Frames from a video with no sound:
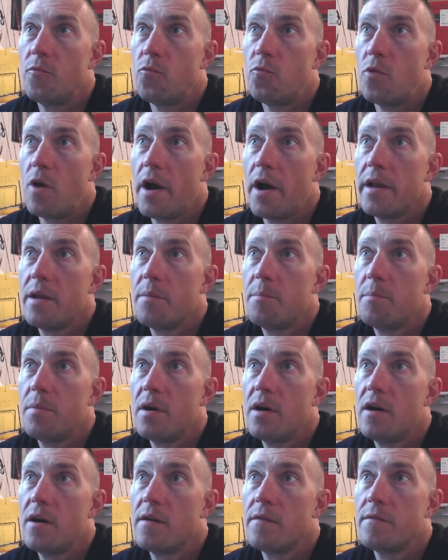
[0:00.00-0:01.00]
right
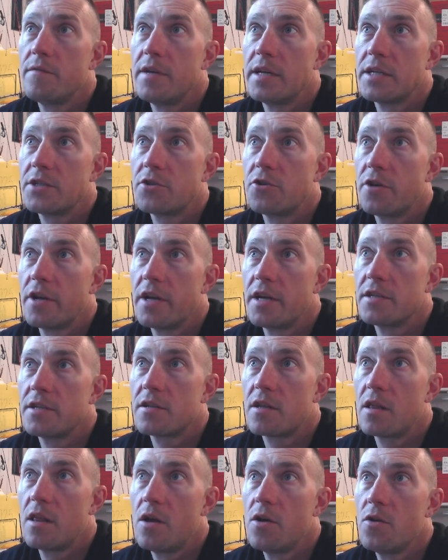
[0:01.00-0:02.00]
above
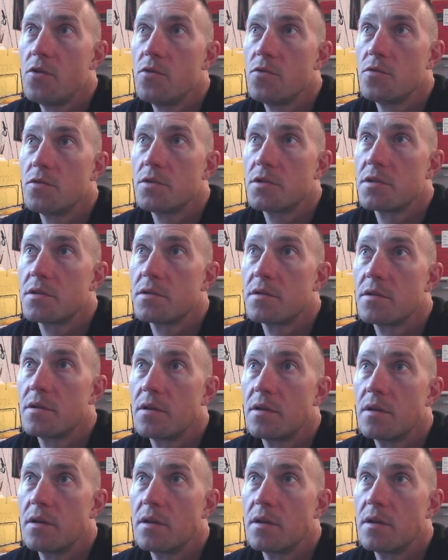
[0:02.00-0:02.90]
yesterday's close.